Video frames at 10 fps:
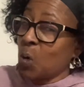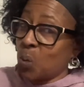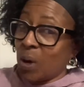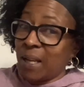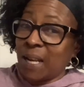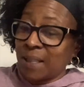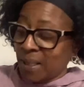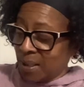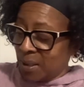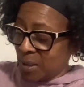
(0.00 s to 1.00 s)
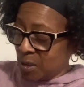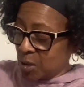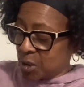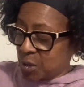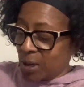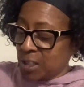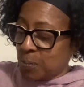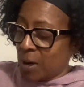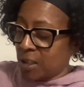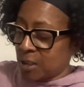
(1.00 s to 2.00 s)
What the strange
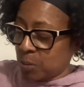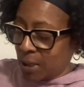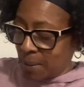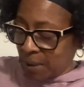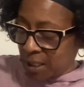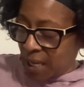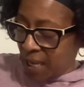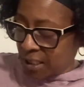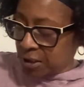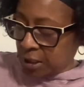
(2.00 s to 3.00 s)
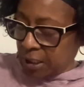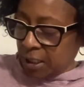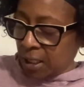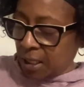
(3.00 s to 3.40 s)
part is what I'm gonna actually